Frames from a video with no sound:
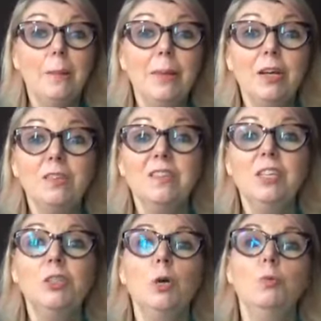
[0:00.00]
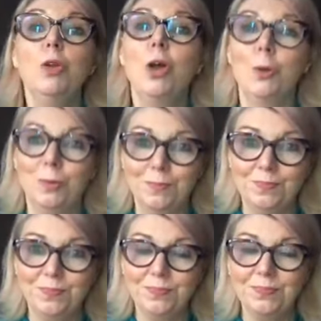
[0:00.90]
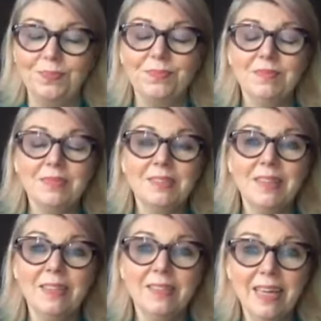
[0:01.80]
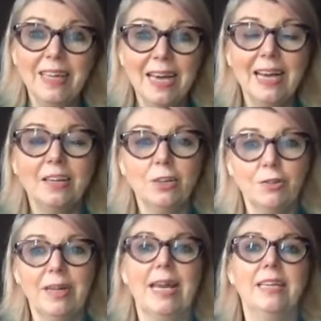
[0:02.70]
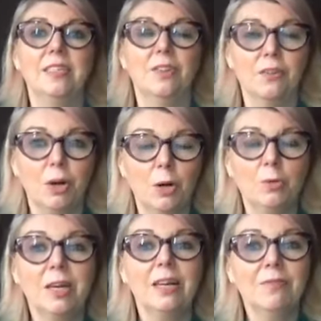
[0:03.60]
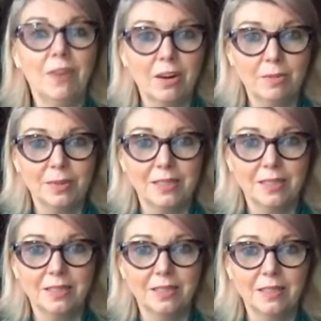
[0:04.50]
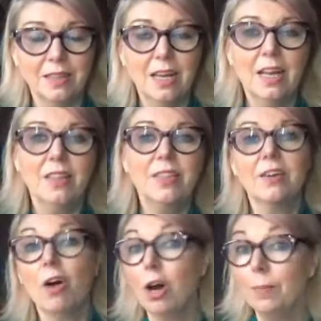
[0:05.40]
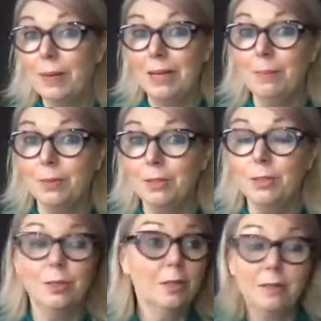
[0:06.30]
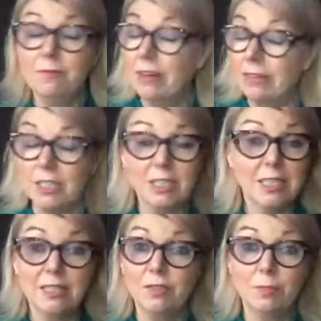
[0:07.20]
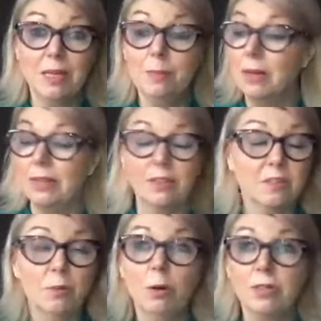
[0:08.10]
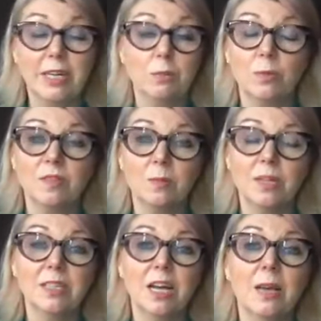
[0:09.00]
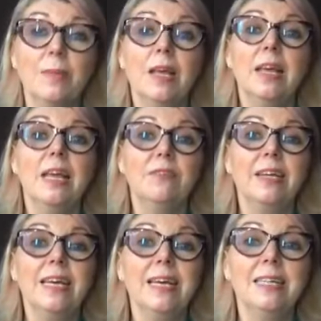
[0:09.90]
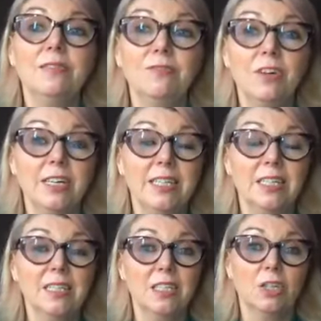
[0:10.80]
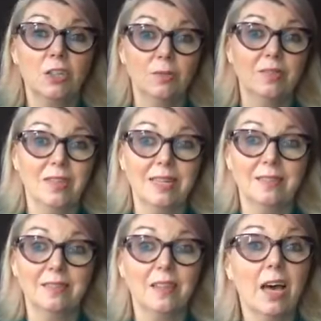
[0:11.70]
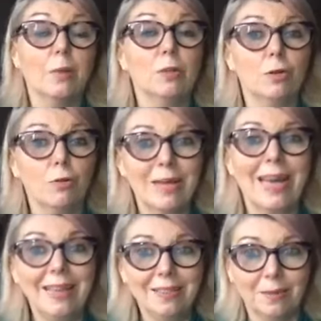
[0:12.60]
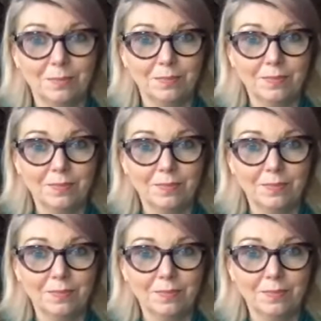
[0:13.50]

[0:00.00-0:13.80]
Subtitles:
because they don't know that they can create their own environment. There are people, very successful people. There's a quote I heard once upon a time: if I can't find the circumstances, I will create them.